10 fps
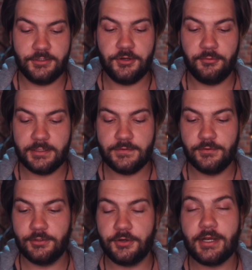You're going to
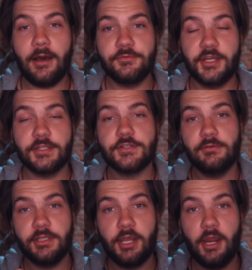learn how to
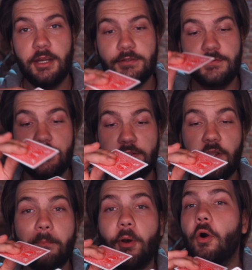control a card to the
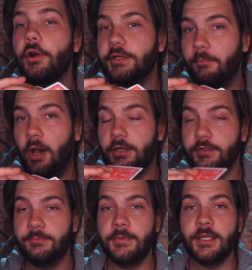top or the
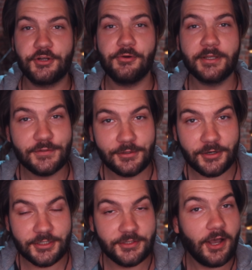bottom. You're going to
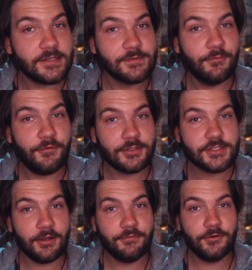learn an awesome false
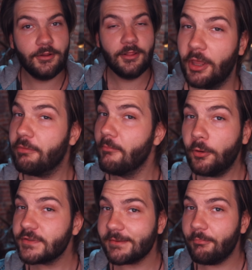shuffle, but
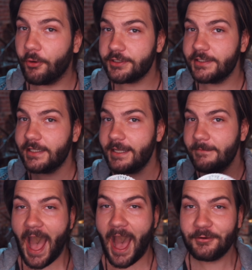most importantly,
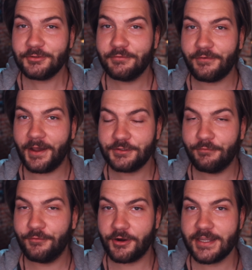how to find the
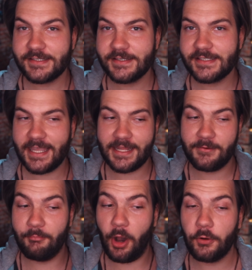4 aces in a
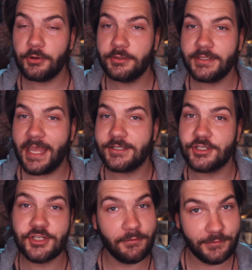borrowed and
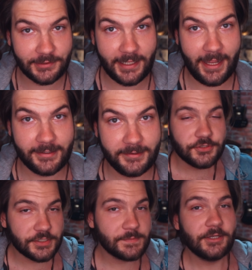shuffled deck.
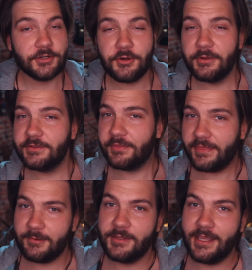Trust me, you're going to
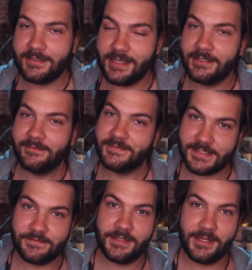thank me at the end of
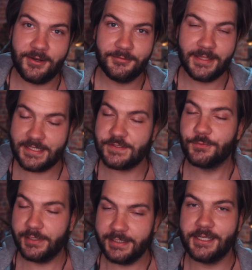this video. It is
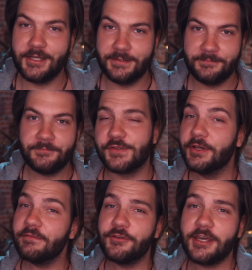really good. So
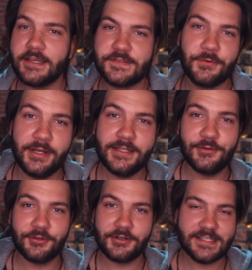if you guys are ready to
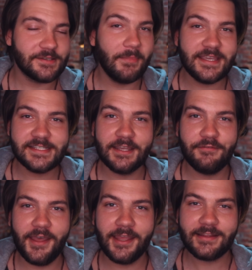learn this amazing
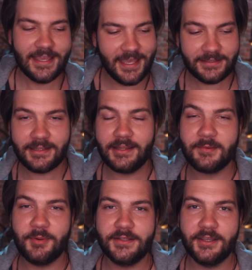effect, hit the
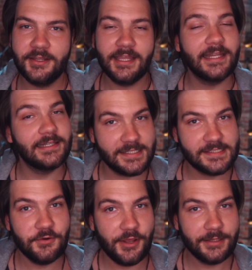like button and let's
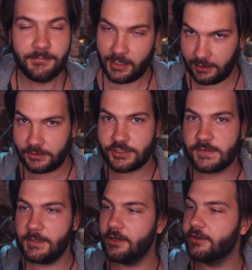do it. And I'll just
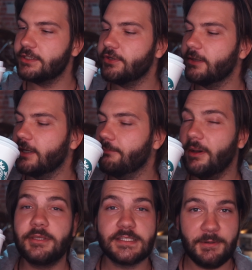be here enjoying my
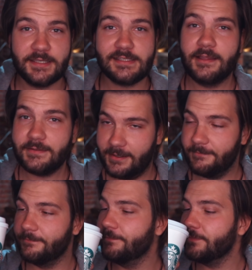pumpkin spice latte.
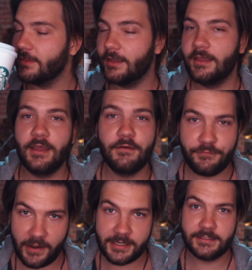
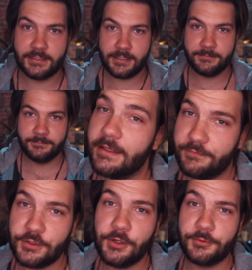Finally, if
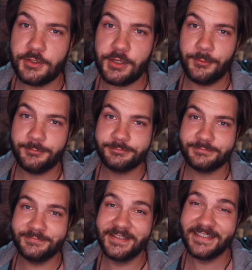you know, you know.
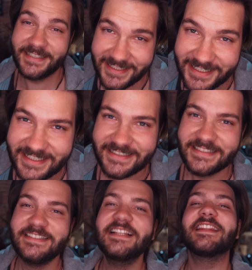
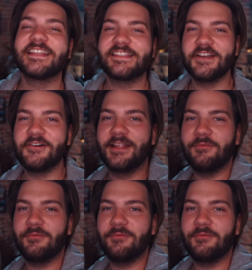Let's do it.